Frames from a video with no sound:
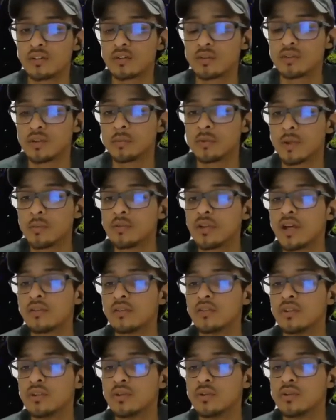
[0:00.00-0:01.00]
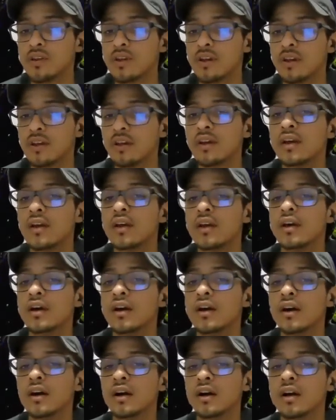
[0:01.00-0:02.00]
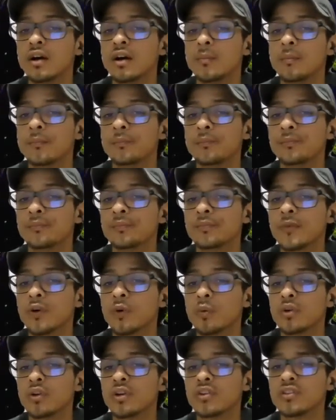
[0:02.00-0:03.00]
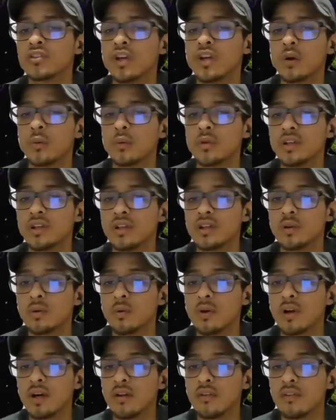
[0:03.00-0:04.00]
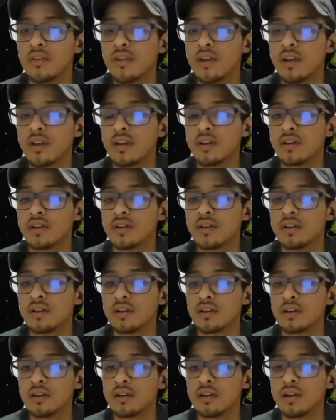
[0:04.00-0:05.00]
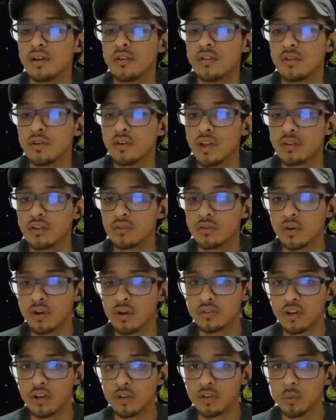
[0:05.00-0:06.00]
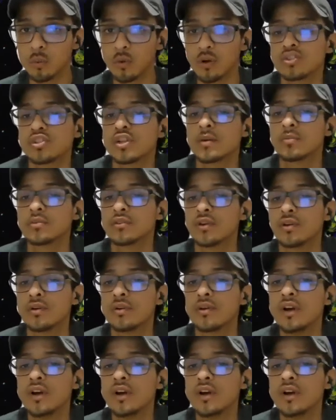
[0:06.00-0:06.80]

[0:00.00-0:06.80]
So sometimes you have to do that. And we're going to see how we can get around that as far as other workshops go.